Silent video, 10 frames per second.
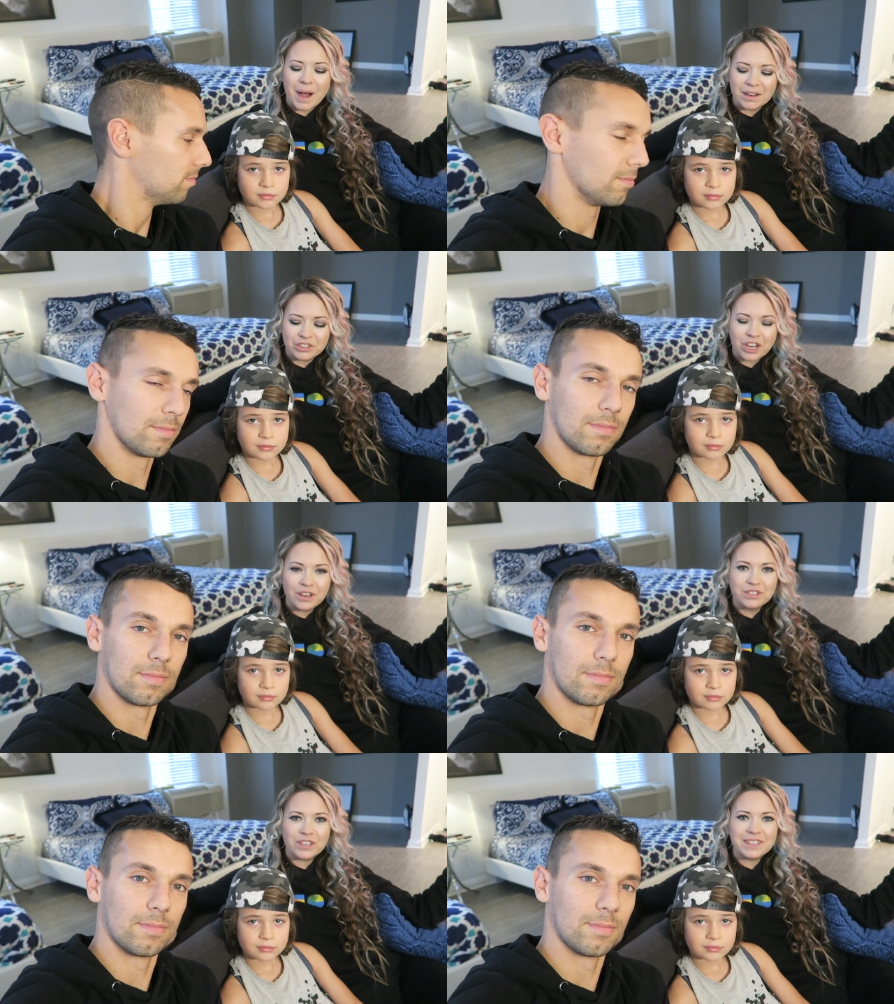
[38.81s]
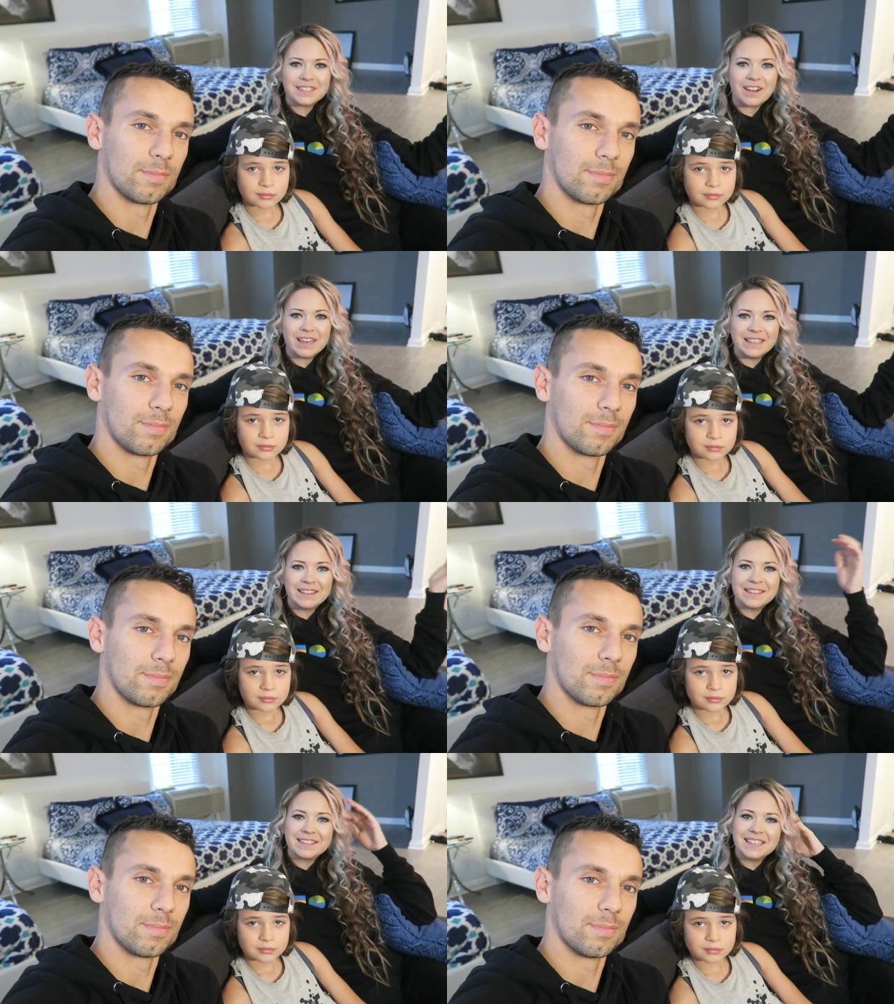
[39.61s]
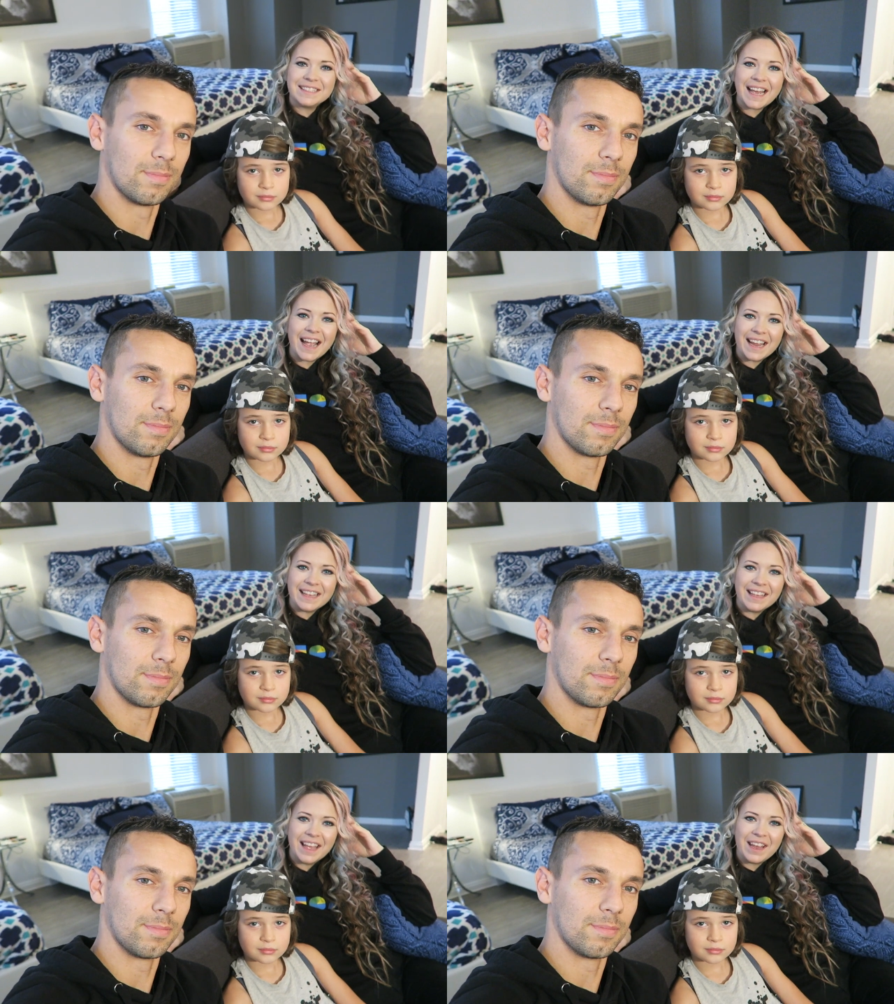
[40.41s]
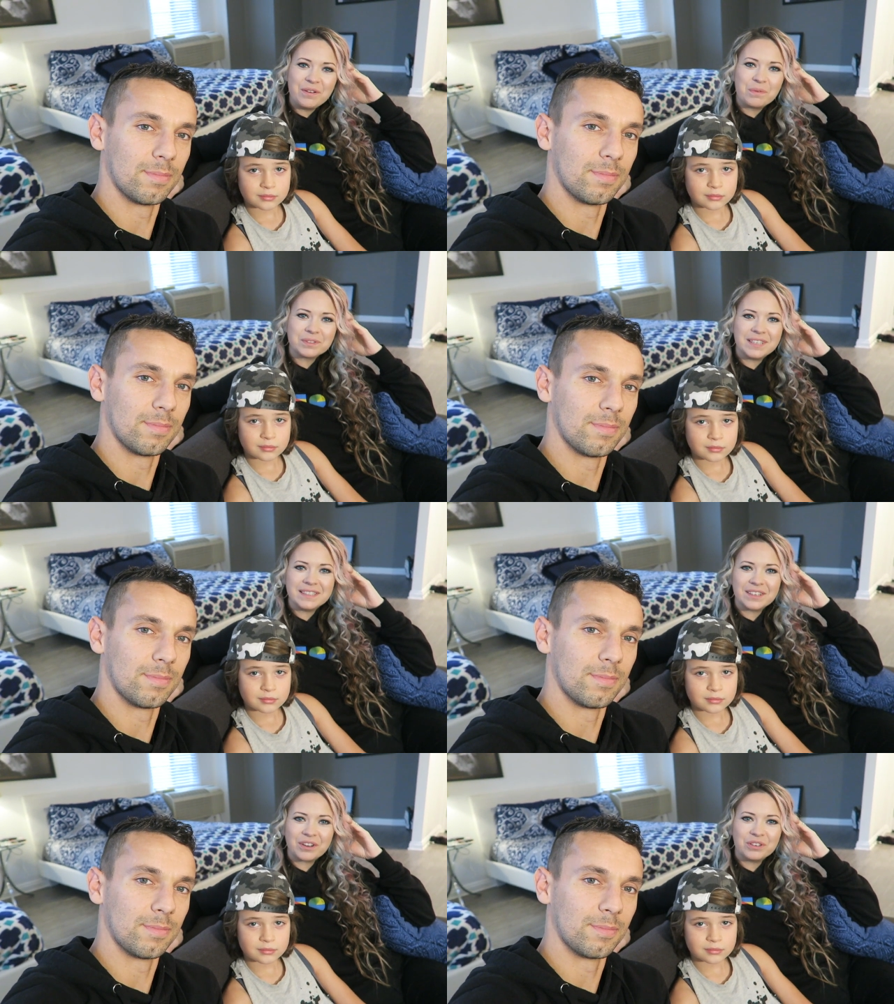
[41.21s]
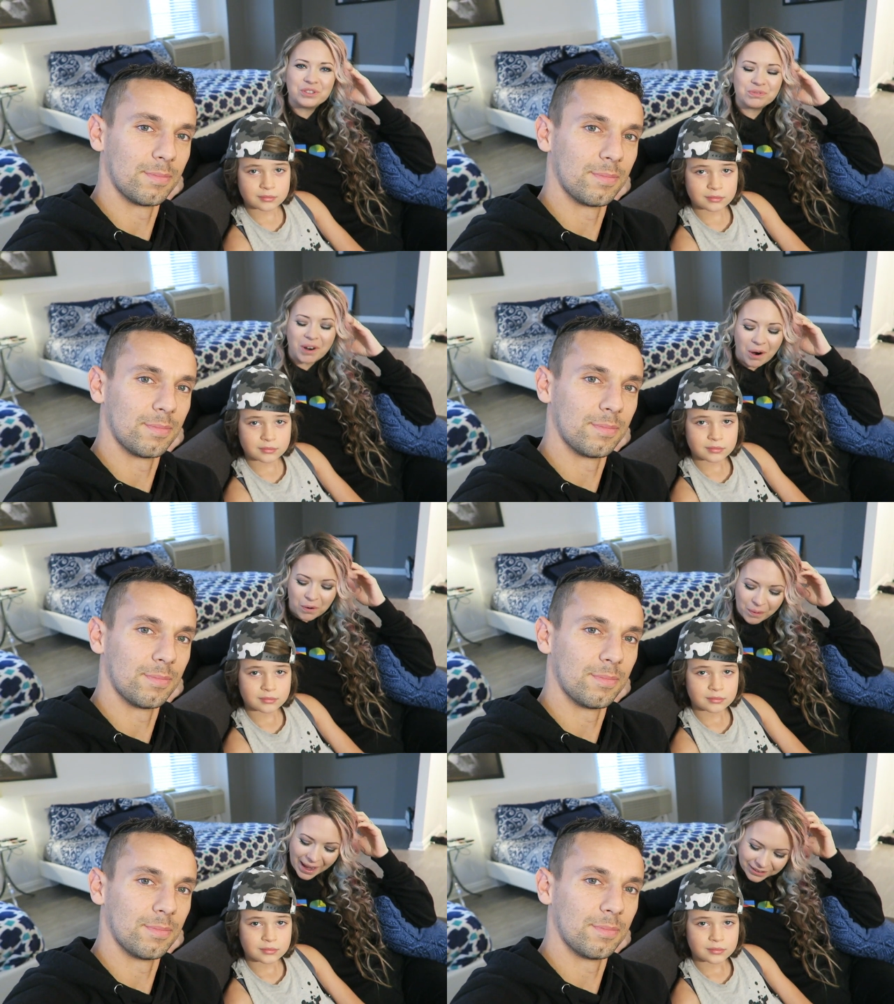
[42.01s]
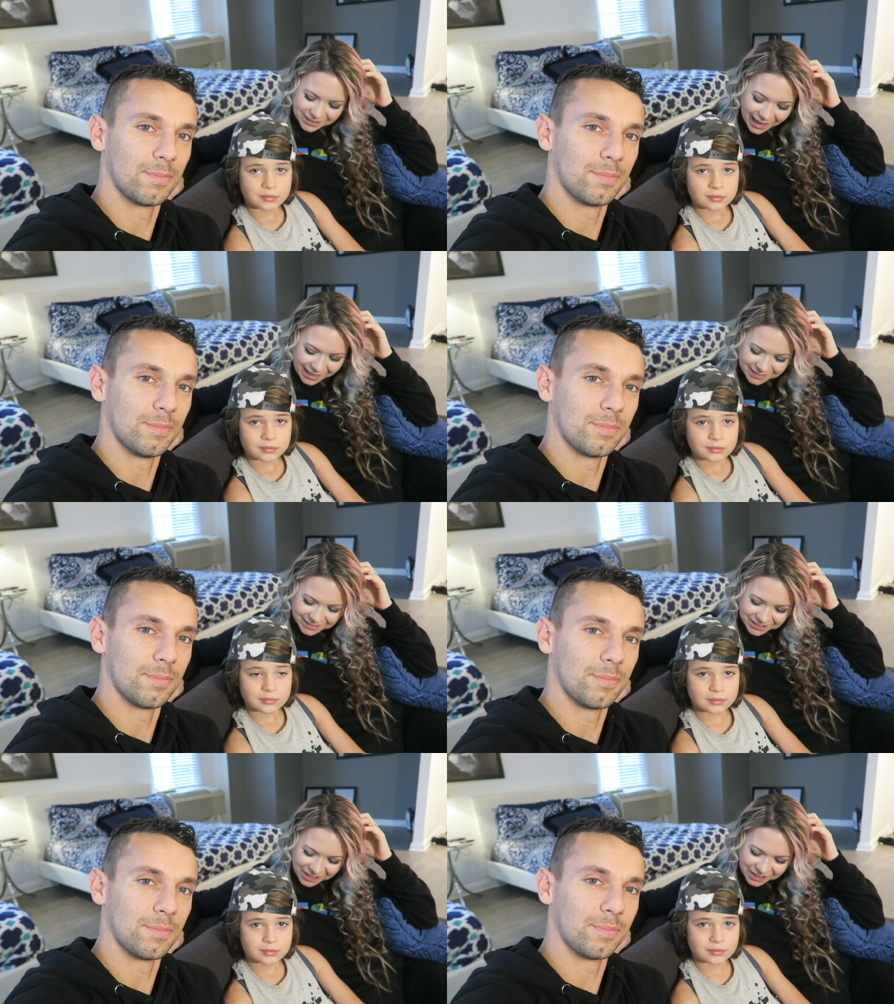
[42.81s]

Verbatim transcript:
Speaker 1: But Jojo decided that today he wanted to control our day, didn't